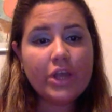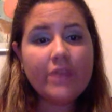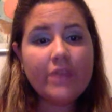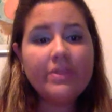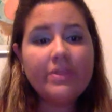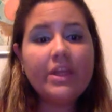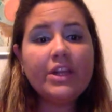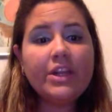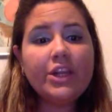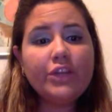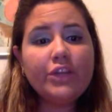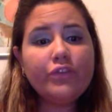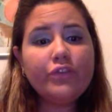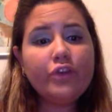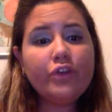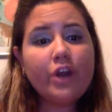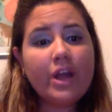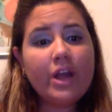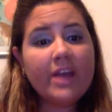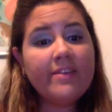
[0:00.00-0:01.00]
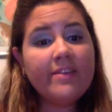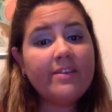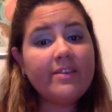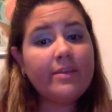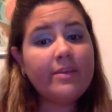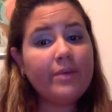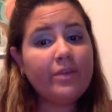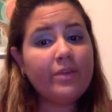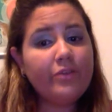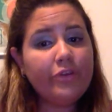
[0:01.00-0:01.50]
that neutralize the
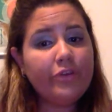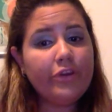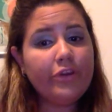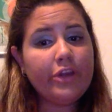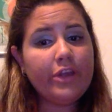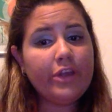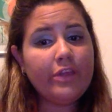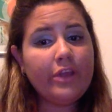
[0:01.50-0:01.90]
bacteria